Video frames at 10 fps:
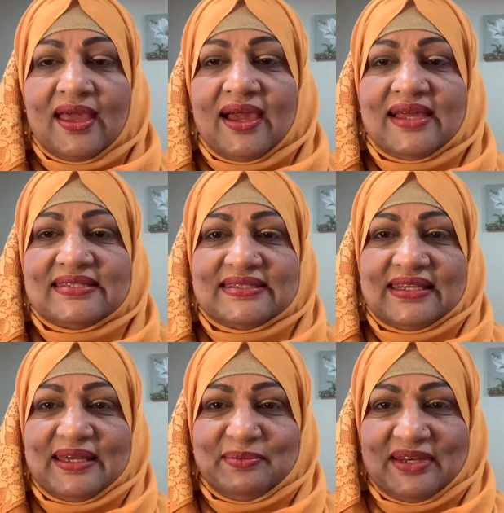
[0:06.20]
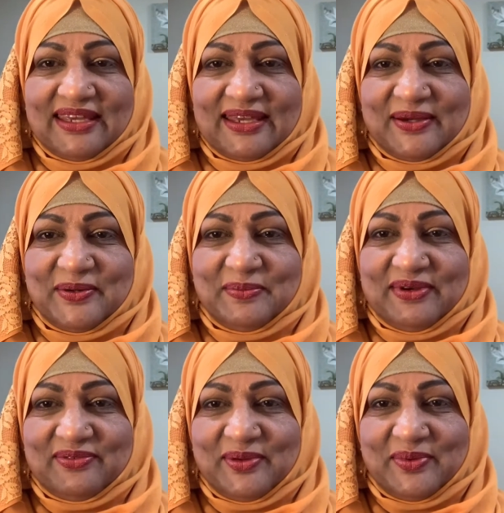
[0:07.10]
Assalamu-Alaikum
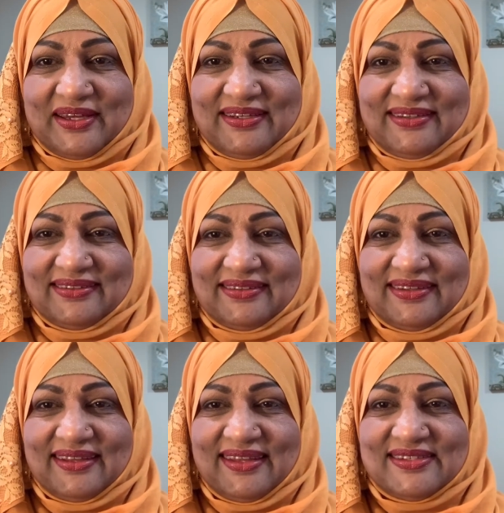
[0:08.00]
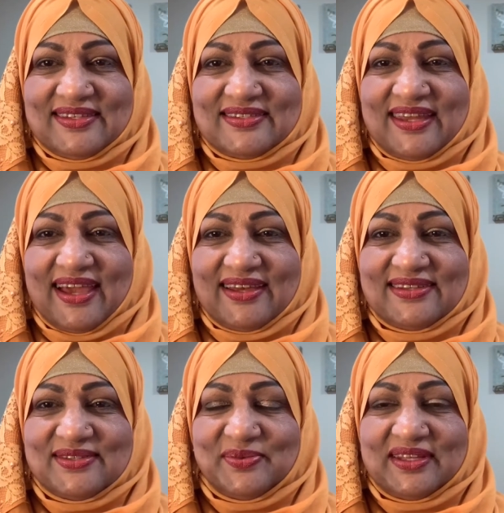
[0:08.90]
everyone. This is
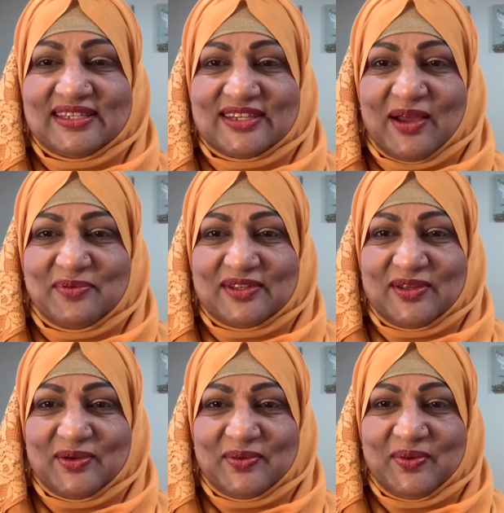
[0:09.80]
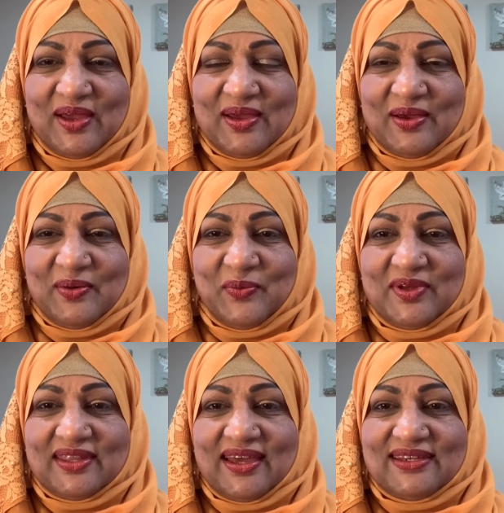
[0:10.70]
Naz with Hijabz&You with
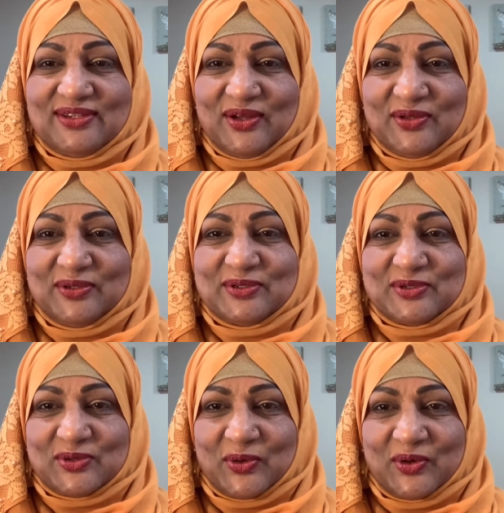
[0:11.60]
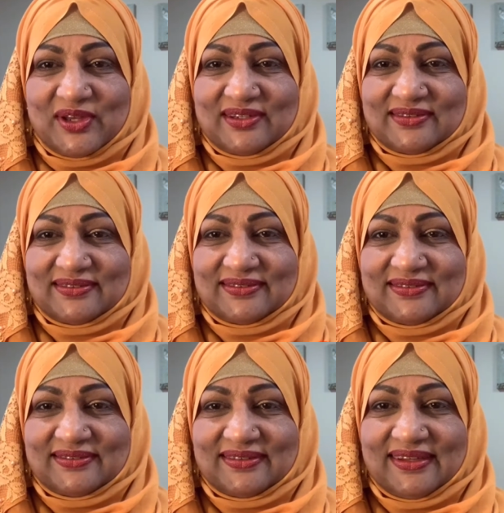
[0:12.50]
another tutorial.
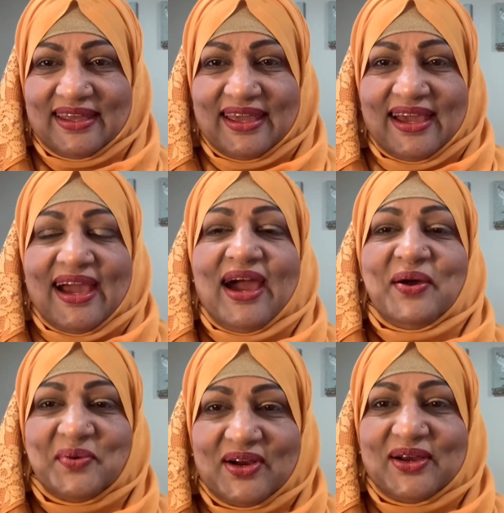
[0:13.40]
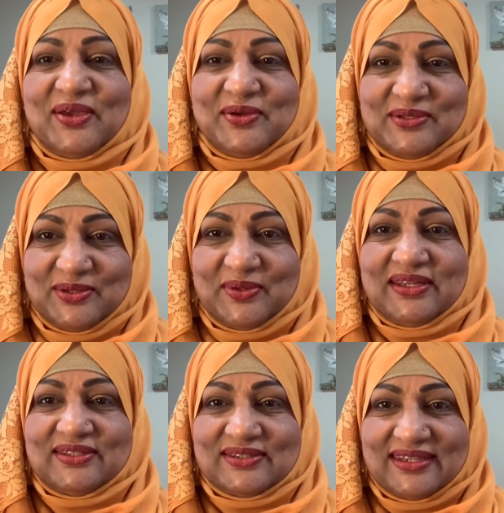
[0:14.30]
How are you doing
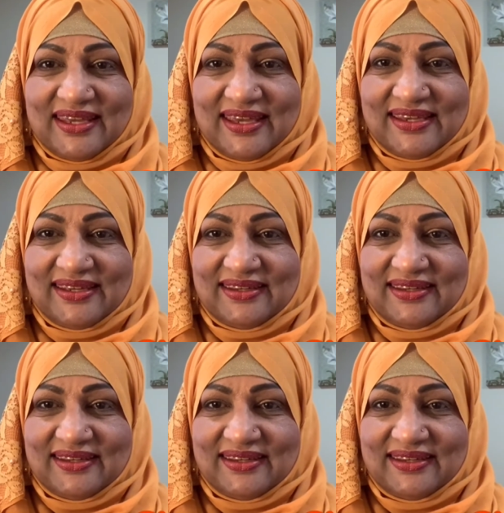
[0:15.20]
today?